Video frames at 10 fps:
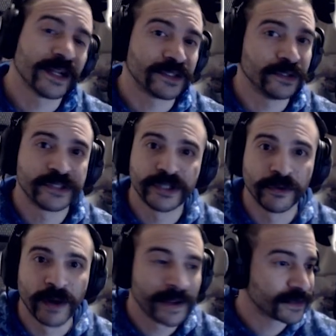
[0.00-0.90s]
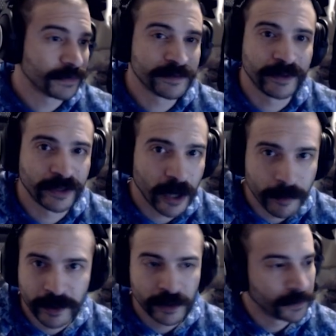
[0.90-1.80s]
that's huge too, right? Someone's building
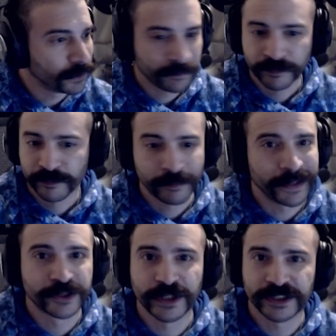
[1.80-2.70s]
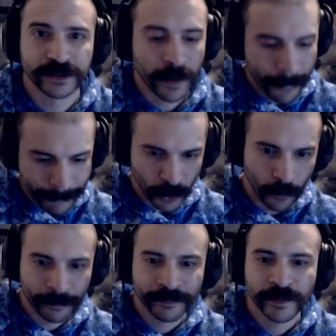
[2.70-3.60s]
armor, penetration,
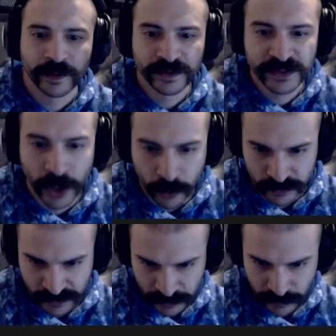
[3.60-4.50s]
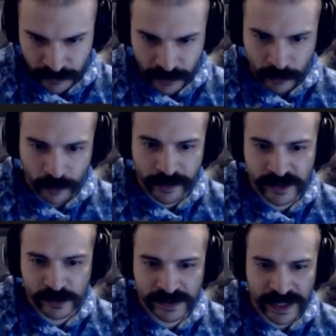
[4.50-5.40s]
boom, toast. One of the
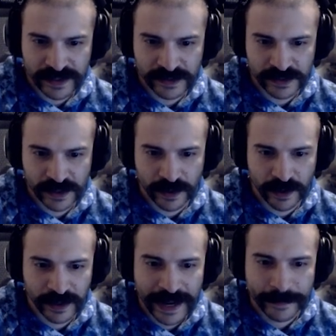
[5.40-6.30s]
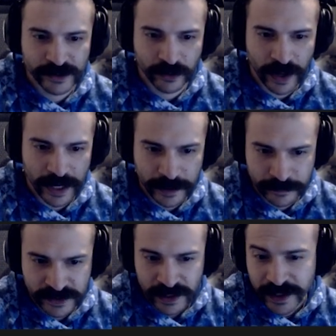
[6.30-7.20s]
two assassins' capstone
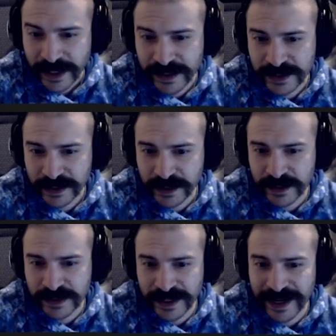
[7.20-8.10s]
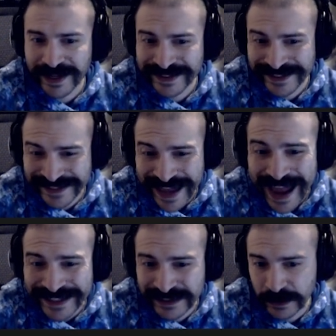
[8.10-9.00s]
items instantly is an
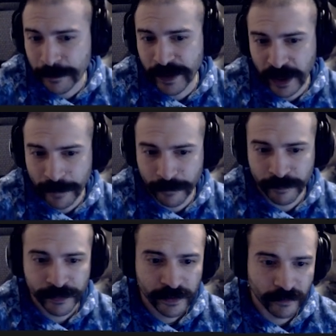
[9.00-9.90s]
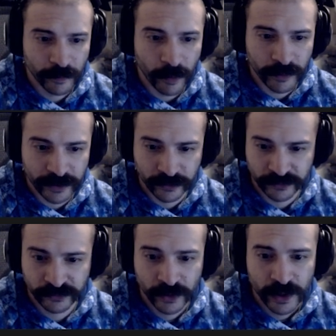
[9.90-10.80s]
excellent pickup for mobile heroes